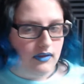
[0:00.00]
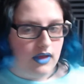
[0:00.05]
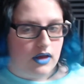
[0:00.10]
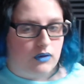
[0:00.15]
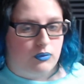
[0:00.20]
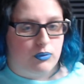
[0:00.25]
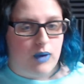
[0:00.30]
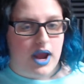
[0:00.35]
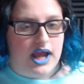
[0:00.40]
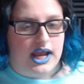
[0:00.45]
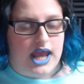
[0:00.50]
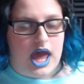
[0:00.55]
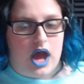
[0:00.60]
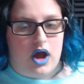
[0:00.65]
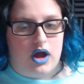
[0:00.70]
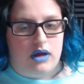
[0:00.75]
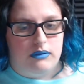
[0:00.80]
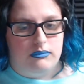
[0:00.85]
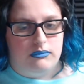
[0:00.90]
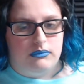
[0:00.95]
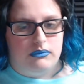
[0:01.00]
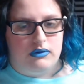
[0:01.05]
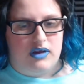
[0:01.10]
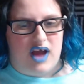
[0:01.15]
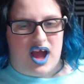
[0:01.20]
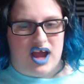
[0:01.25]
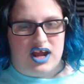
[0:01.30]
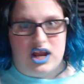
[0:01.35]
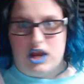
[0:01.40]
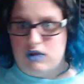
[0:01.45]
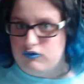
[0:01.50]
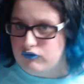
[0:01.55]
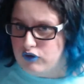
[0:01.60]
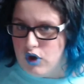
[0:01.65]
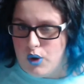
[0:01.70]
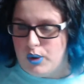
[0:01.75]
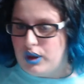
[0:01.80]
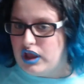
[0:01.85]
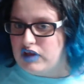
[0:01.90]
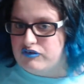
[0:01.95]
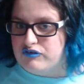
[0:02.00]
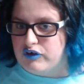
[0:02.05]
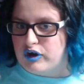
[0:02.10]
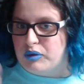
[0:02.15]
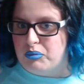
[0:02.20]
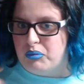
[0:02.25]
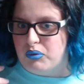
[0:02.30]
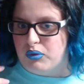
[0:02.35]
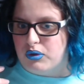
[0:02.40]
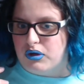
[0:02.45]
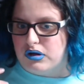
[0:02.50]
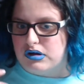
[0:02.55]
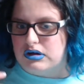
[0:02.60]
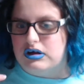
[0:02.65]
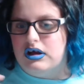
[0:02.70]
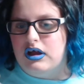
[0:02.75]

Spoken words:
Like, right now I'm kind of going for a more,